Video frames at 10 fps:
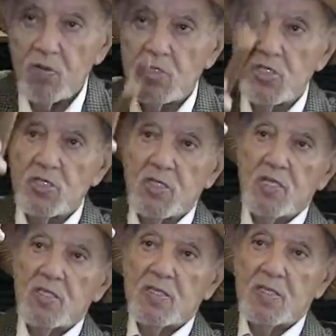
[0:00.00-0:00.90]
which is
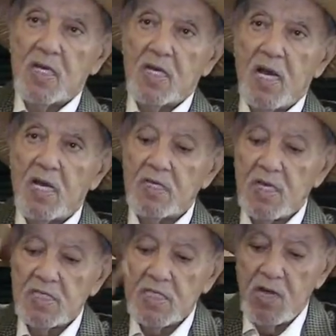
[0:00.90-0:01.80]
this cigar.
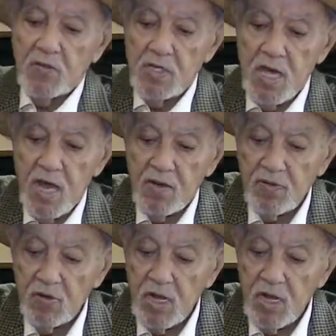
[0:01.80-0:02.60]
That's how the Avo